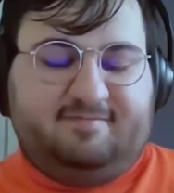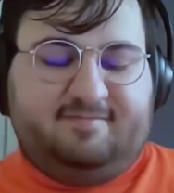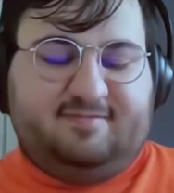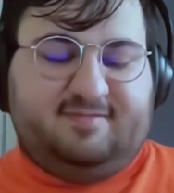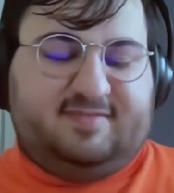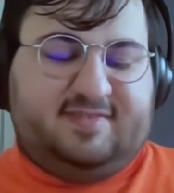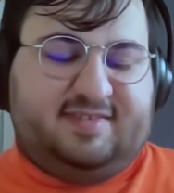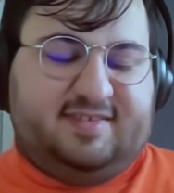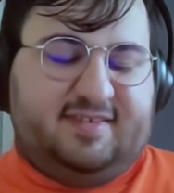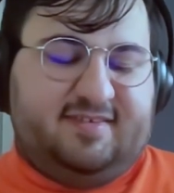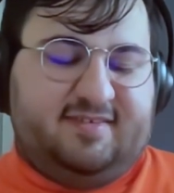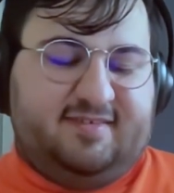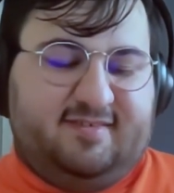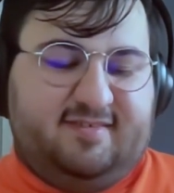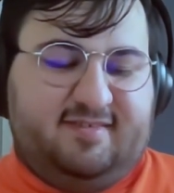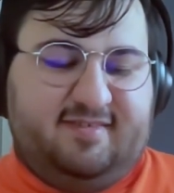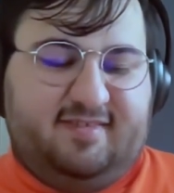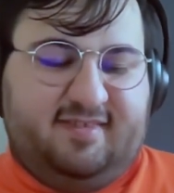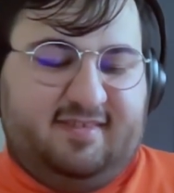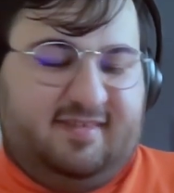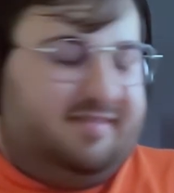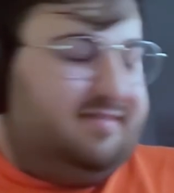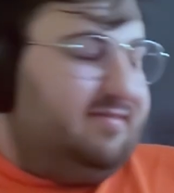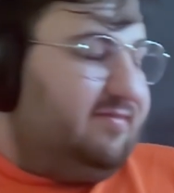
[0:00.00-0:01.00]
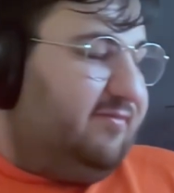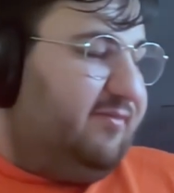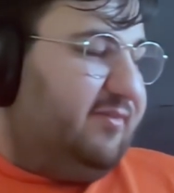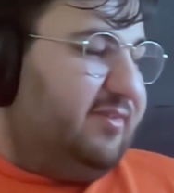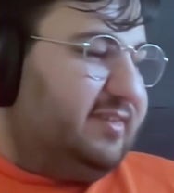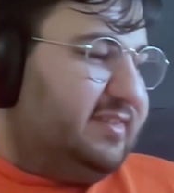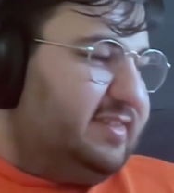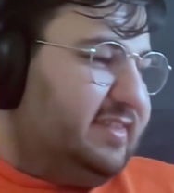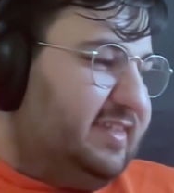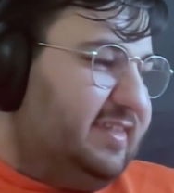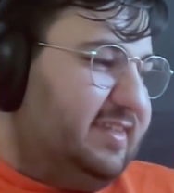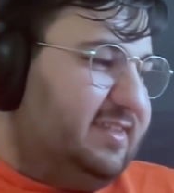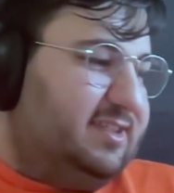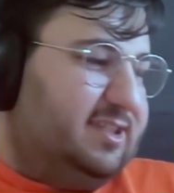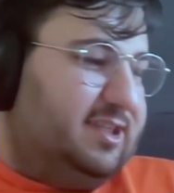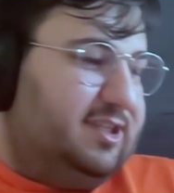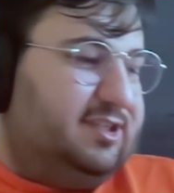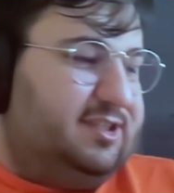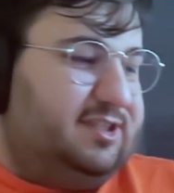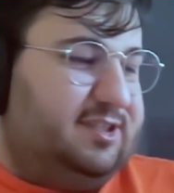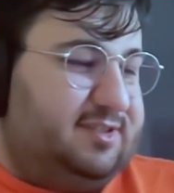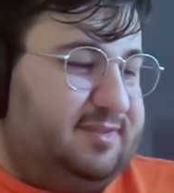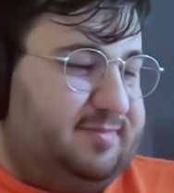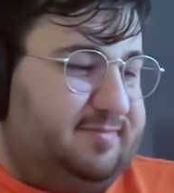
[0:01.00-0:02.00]
So, firstly,
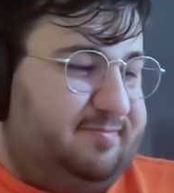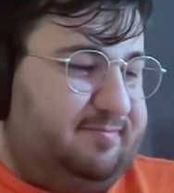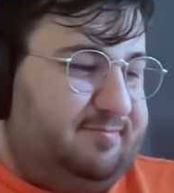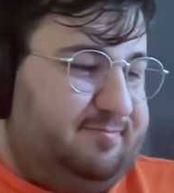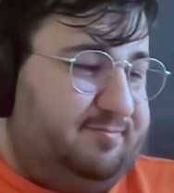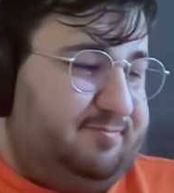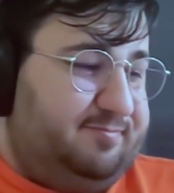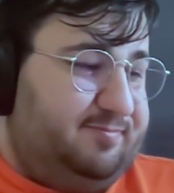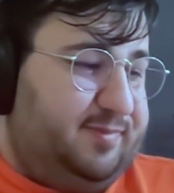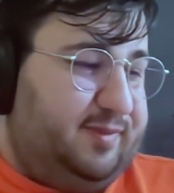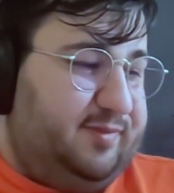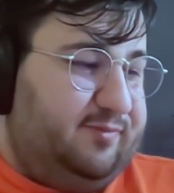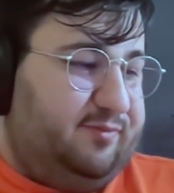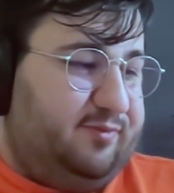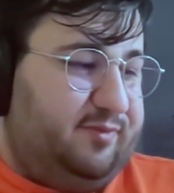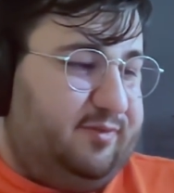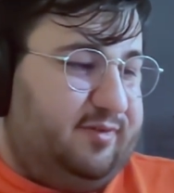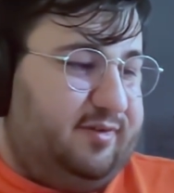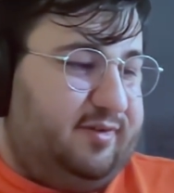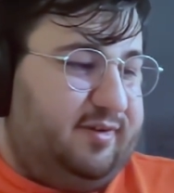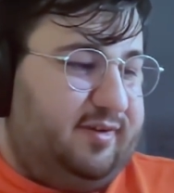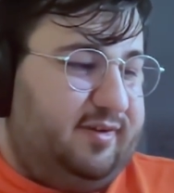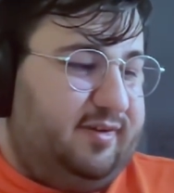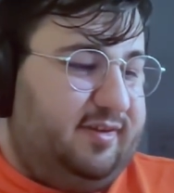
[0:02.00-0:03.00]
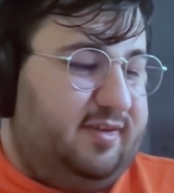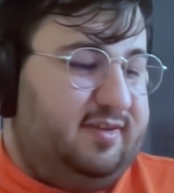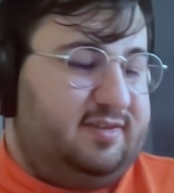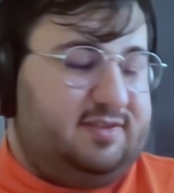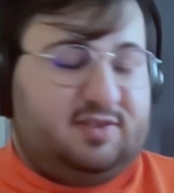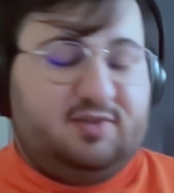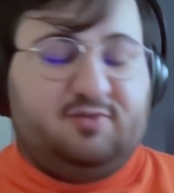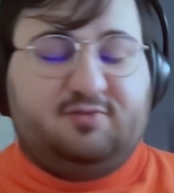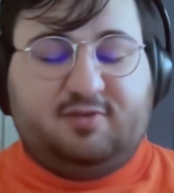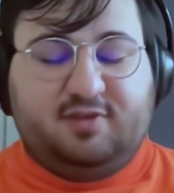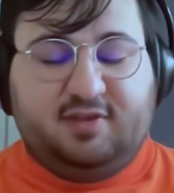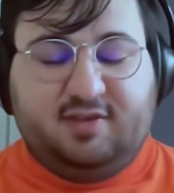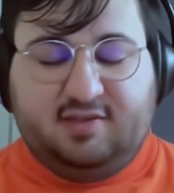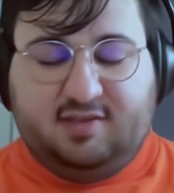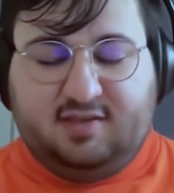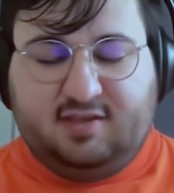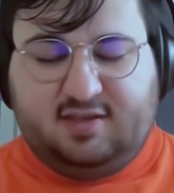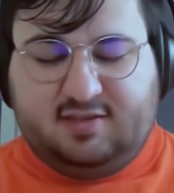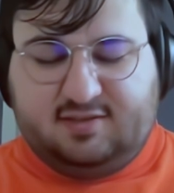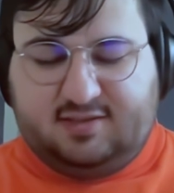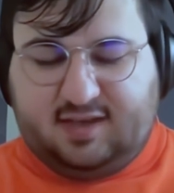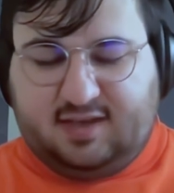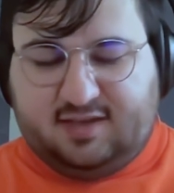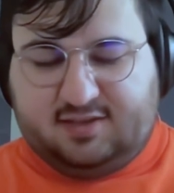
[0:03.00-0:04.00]
just before,
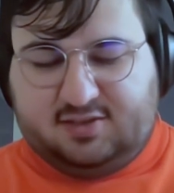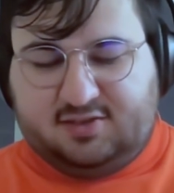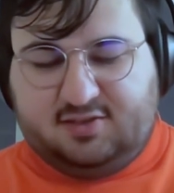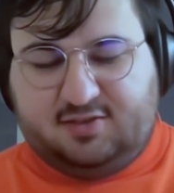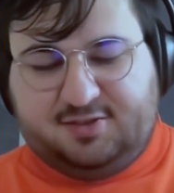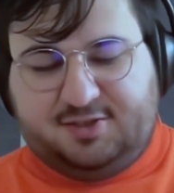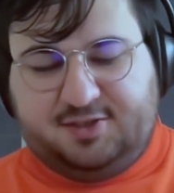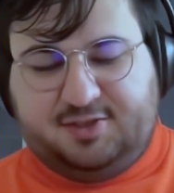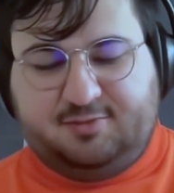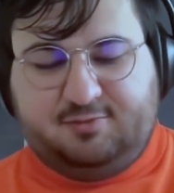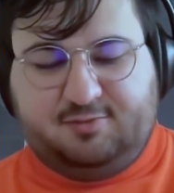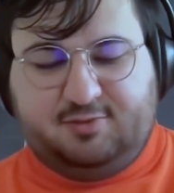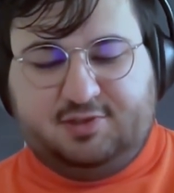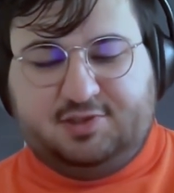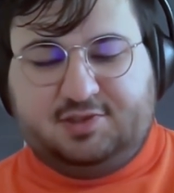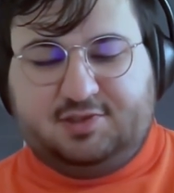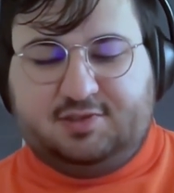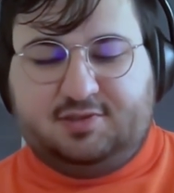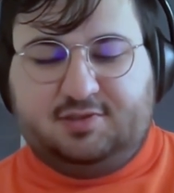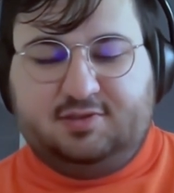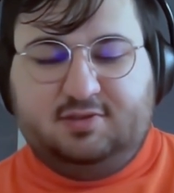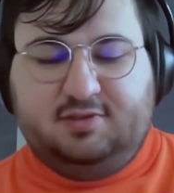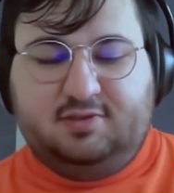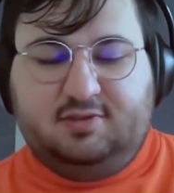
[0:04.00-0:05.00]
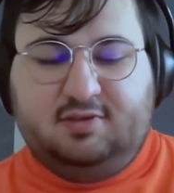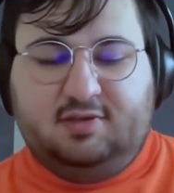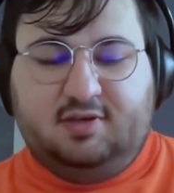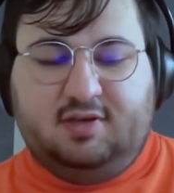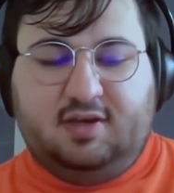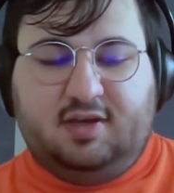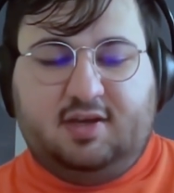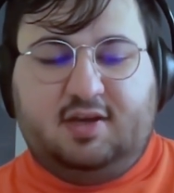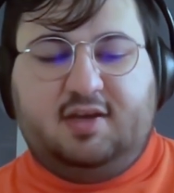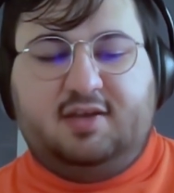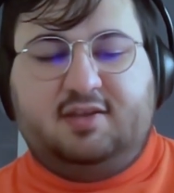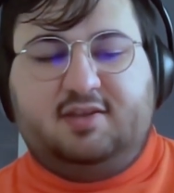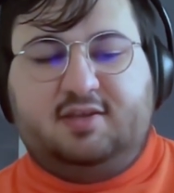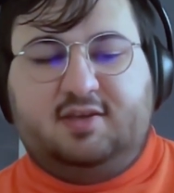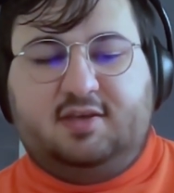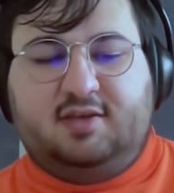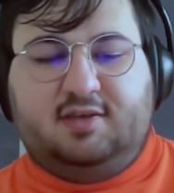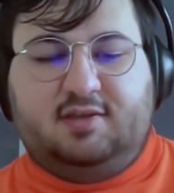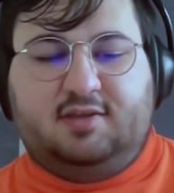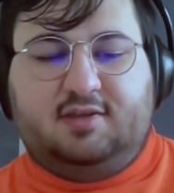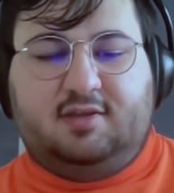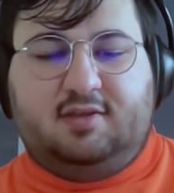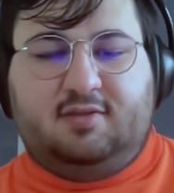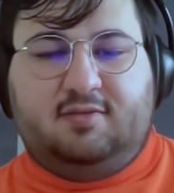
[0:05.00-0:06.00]
Danksharding was an idea
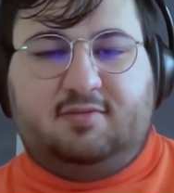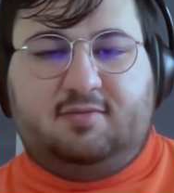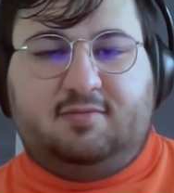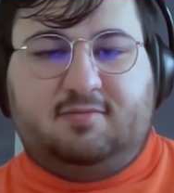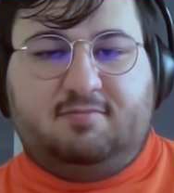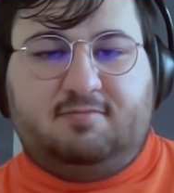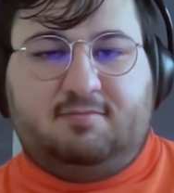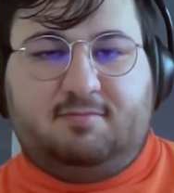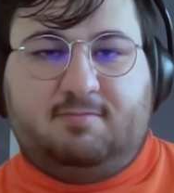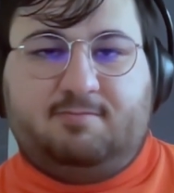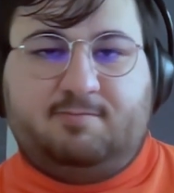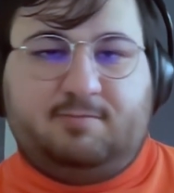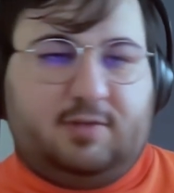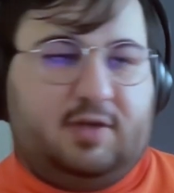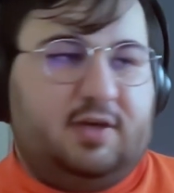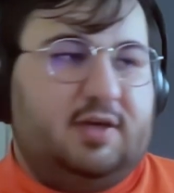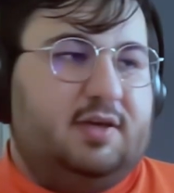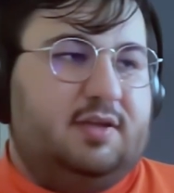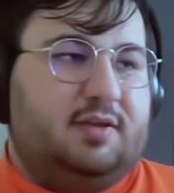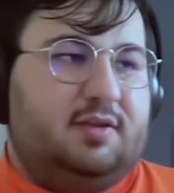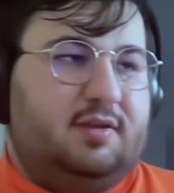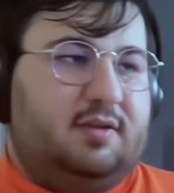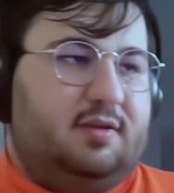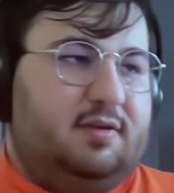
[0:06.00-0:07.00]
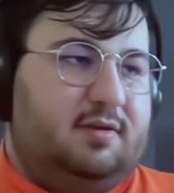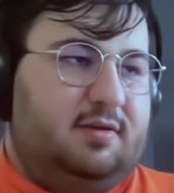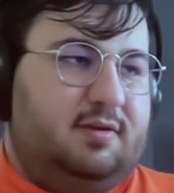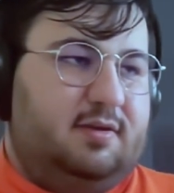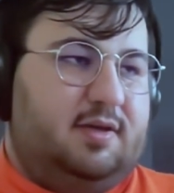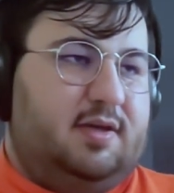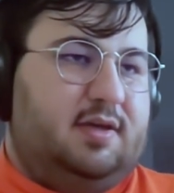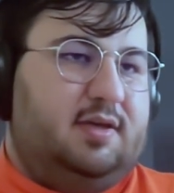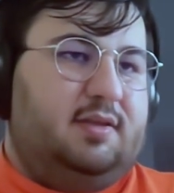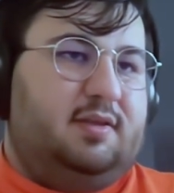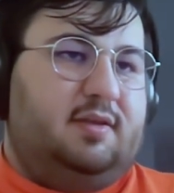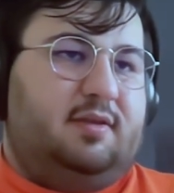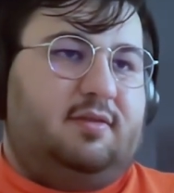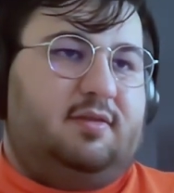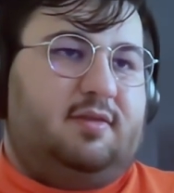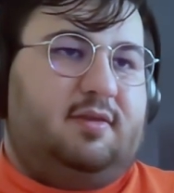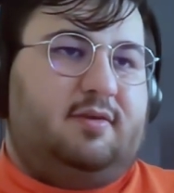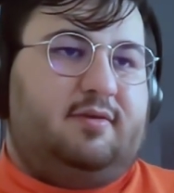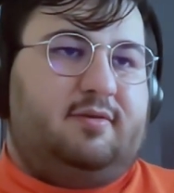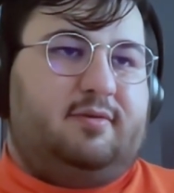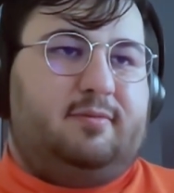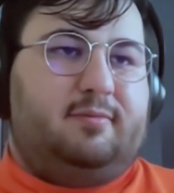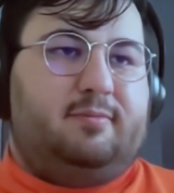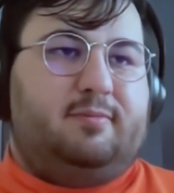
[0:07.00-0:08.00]
that an
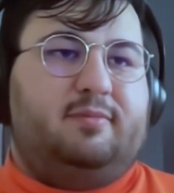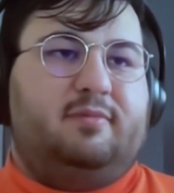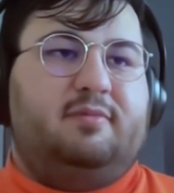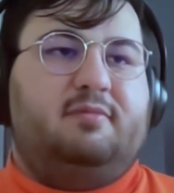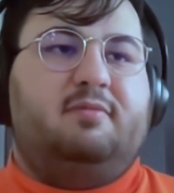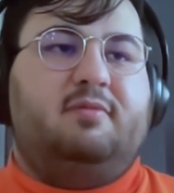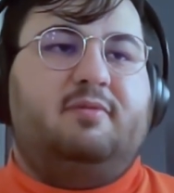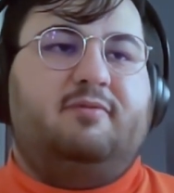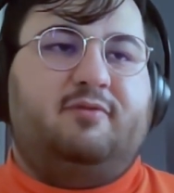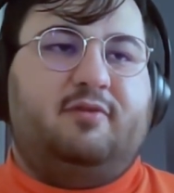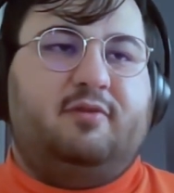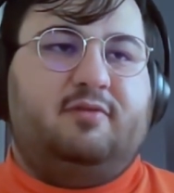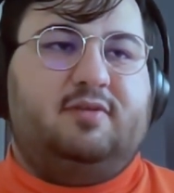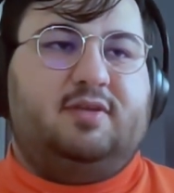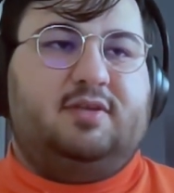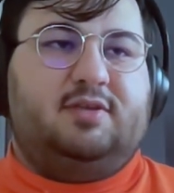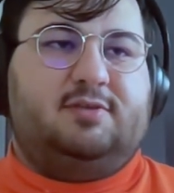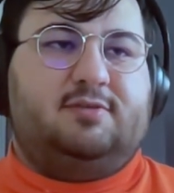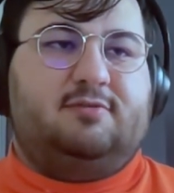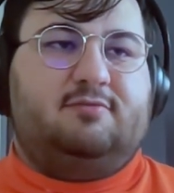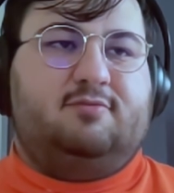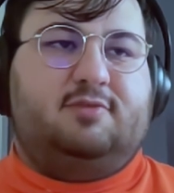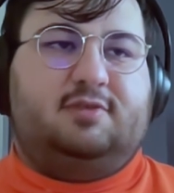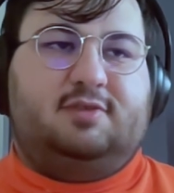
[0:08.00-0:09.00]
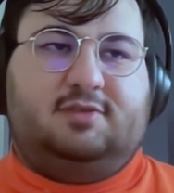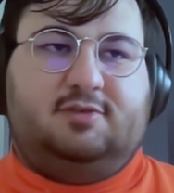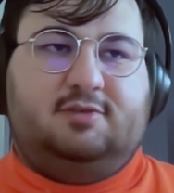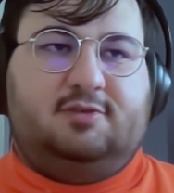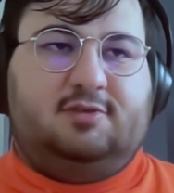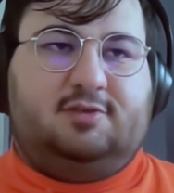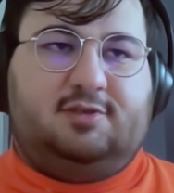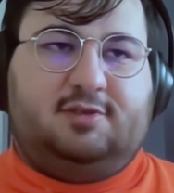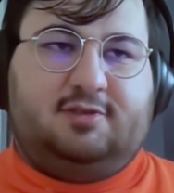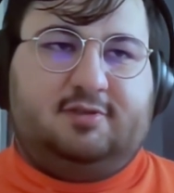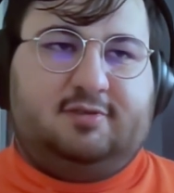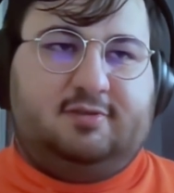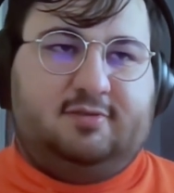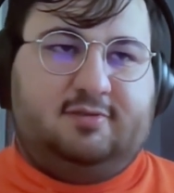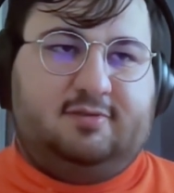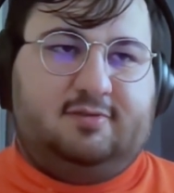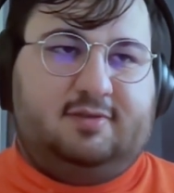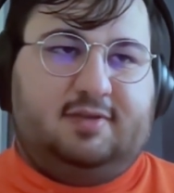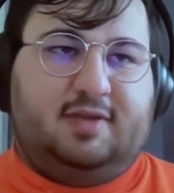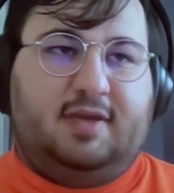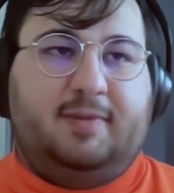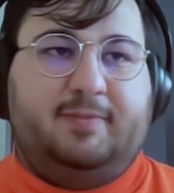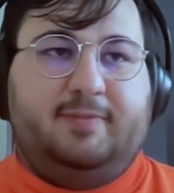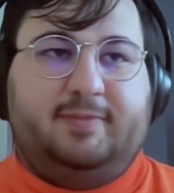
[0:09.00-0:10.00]
Ethereum Foundation researcher
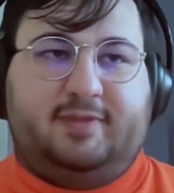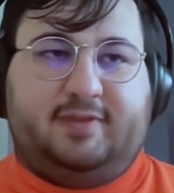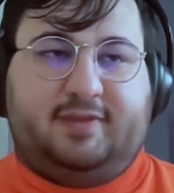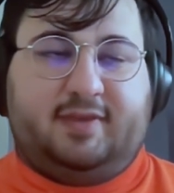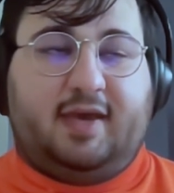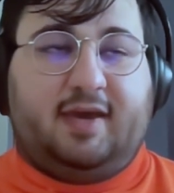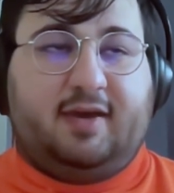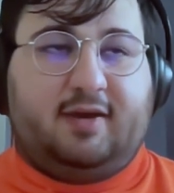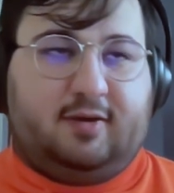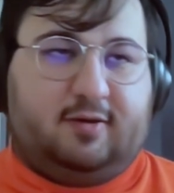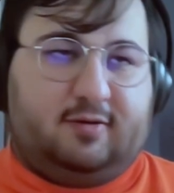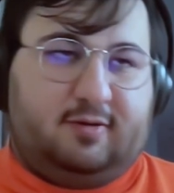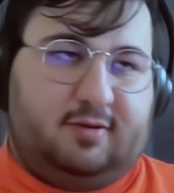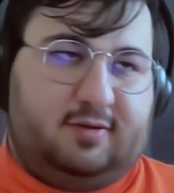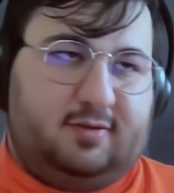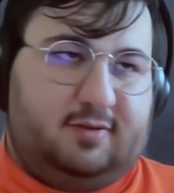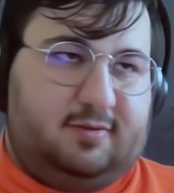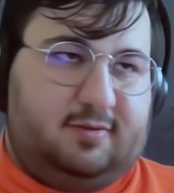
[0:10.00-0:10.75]
named Dankshard